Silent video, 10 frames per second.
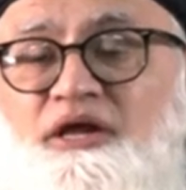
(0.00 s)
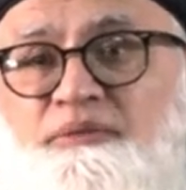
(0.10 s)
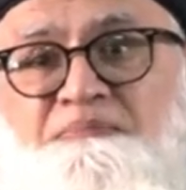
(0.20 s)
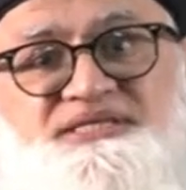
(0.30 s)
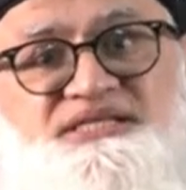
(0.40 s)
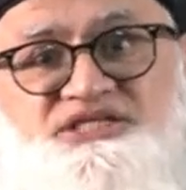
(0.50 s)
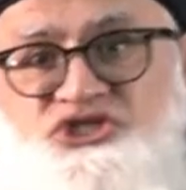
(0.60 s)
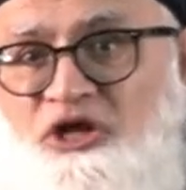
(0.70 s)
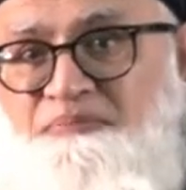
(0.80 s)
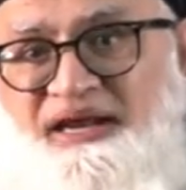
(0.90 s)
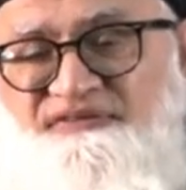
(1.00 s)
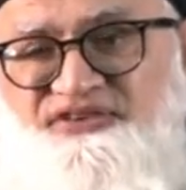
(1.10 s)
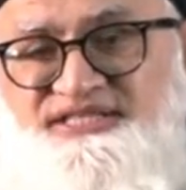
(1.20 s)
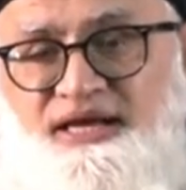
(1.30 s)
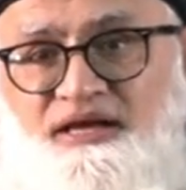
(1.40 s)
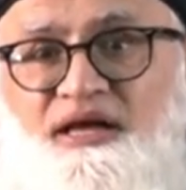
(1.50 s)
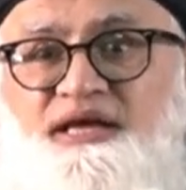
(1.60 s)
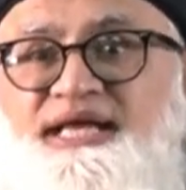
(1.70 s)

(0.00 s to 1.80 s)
the business is not benefiting.